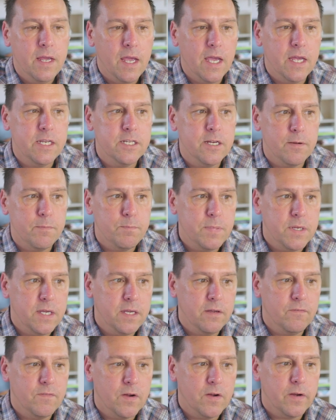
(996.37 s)
end up
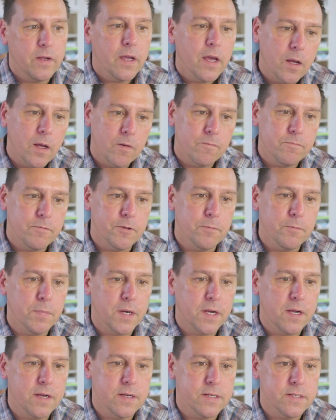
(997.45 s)
being very helpful,
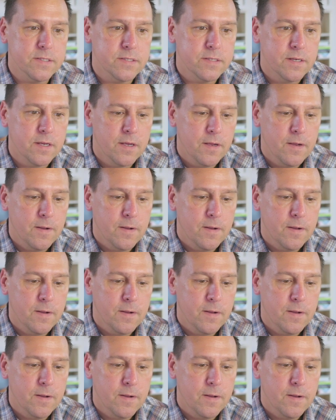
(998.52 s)
because